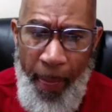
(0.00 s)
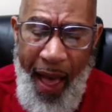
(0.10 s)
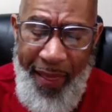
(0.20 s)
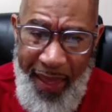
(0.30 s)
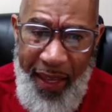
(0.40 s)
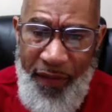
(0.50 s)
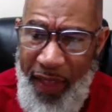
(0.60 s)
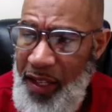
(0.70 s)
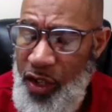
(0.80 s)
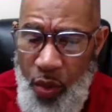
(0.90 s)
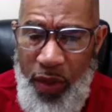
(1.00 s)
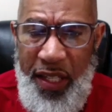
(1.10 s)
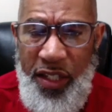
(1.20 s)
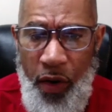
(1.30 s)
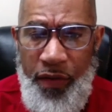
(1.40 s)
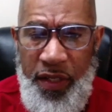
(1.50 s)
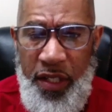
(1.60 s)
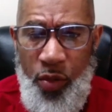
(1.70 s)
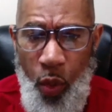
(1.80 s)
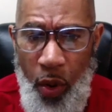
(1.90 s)
I think if they knew these
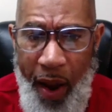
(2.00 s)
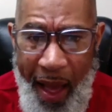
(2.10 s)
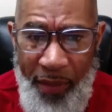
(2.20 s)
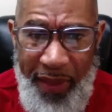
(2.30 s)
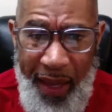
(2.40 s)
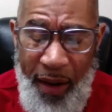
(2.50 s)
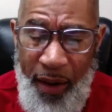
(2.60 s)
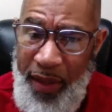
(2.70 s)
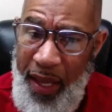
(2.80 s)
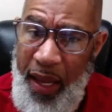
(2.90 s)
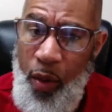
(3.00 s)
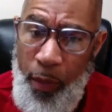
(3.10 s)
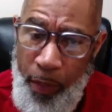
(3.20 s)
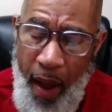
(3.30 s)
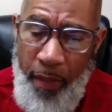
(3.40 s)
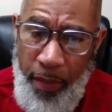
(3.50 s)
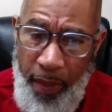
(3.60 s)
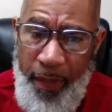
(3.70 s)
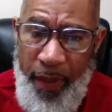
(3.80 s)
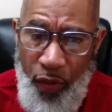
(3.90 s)
services were out there, they would
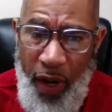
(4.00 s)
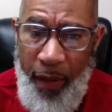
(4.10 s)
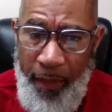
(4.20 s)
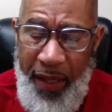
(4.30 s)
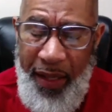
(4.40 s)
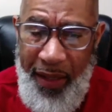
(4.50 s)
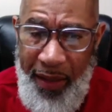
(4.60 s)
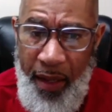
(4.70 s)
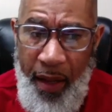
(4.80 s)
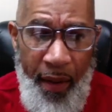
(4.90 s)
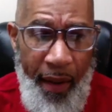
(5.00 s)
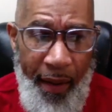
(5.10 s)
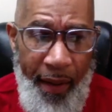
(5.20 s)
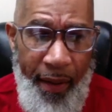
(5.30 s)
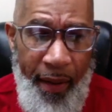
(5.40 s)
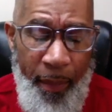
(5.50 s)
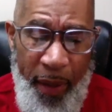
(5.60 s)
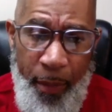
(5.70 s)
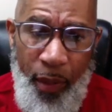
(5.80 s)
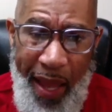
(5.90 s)
probably be recommending
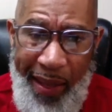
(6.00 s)
people